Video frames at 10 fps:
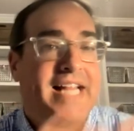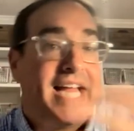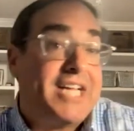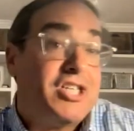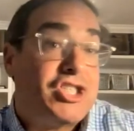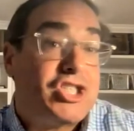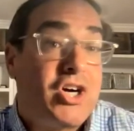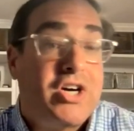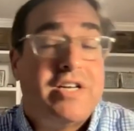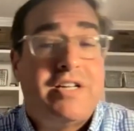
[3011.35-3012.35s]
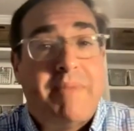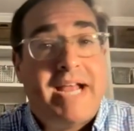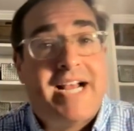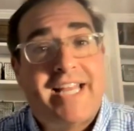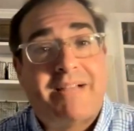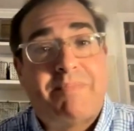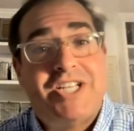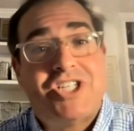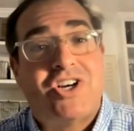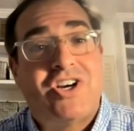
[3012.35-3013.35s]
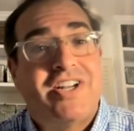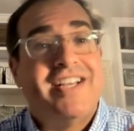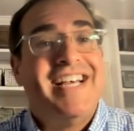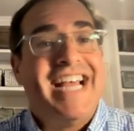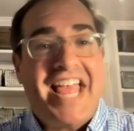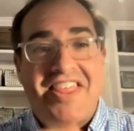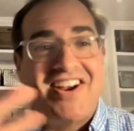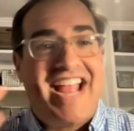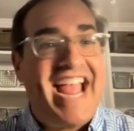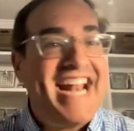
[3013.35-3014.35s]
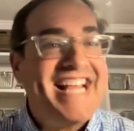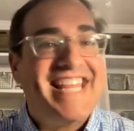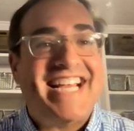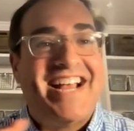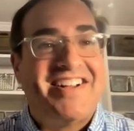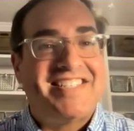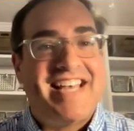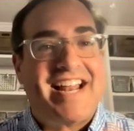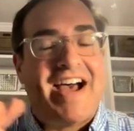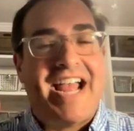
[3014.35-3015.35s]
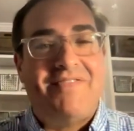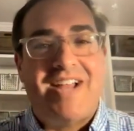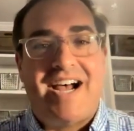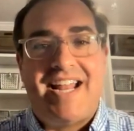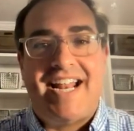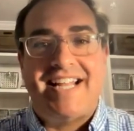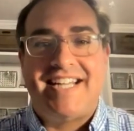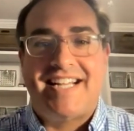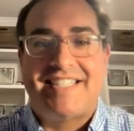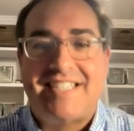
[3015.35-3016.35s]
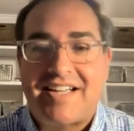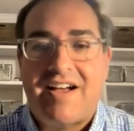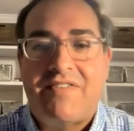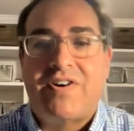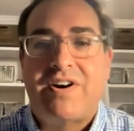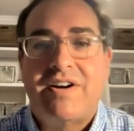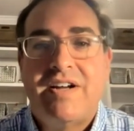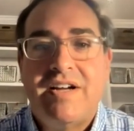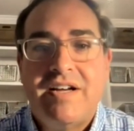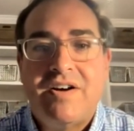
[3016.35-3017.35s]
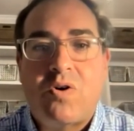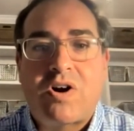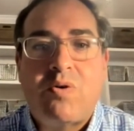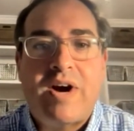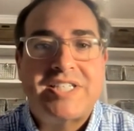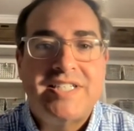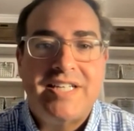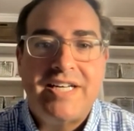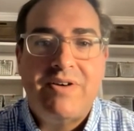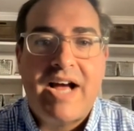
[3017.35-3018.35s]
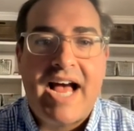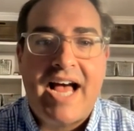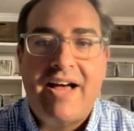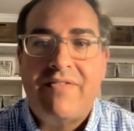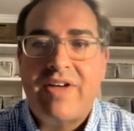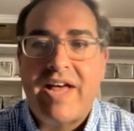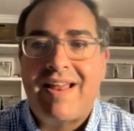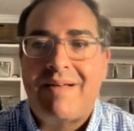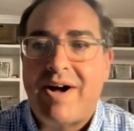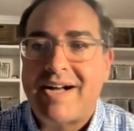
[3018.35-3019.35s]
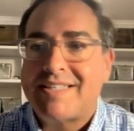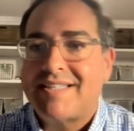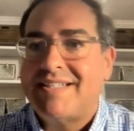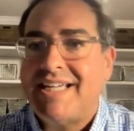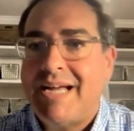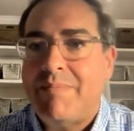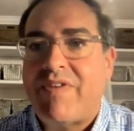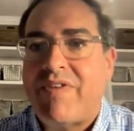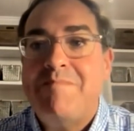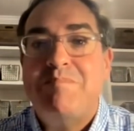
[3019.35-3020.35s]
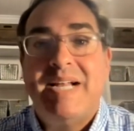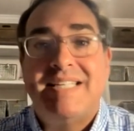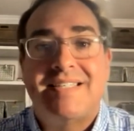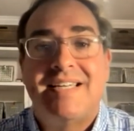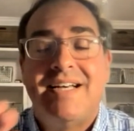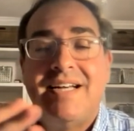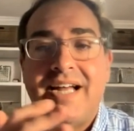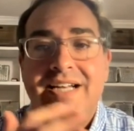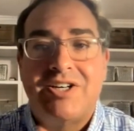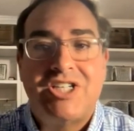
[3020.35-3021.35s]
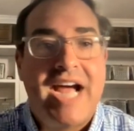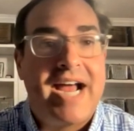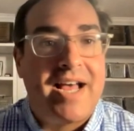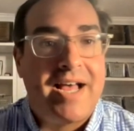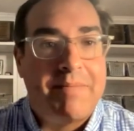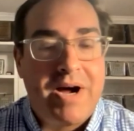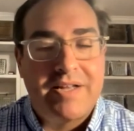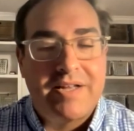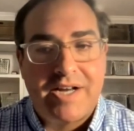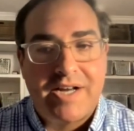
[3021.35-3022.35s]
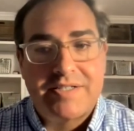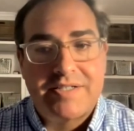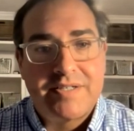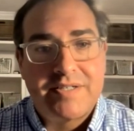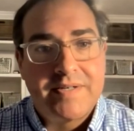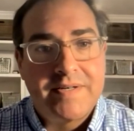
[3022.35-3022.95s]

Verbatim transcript: I like your shirt. You may not like my shirt. Is there anything else that I have not had a chance to cover or questions that you have? And then amongst the team, if I missed in your chat, I apologize.